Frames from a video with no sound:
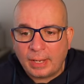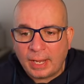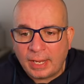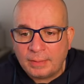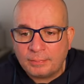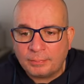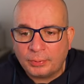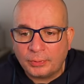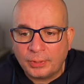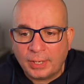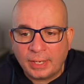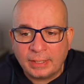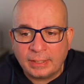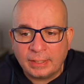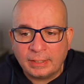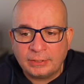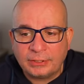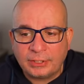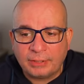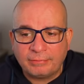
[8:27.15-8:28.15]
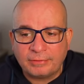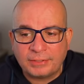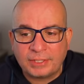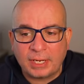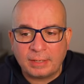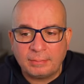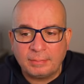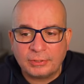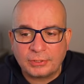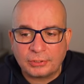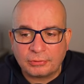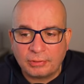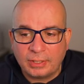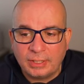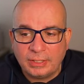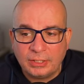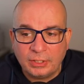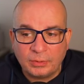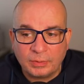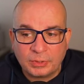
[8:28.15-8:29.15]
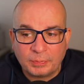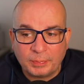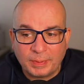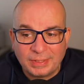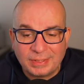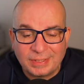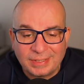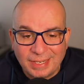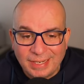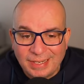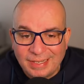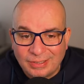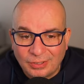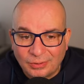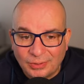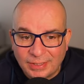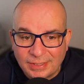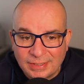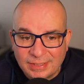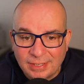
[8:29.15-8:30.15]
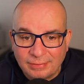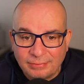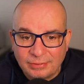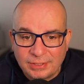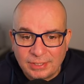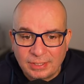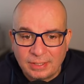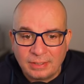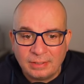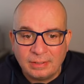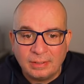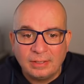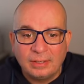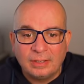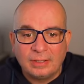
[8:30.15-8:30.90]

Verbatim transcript: 8.8-inch infotainment screen, USB-C connectivity,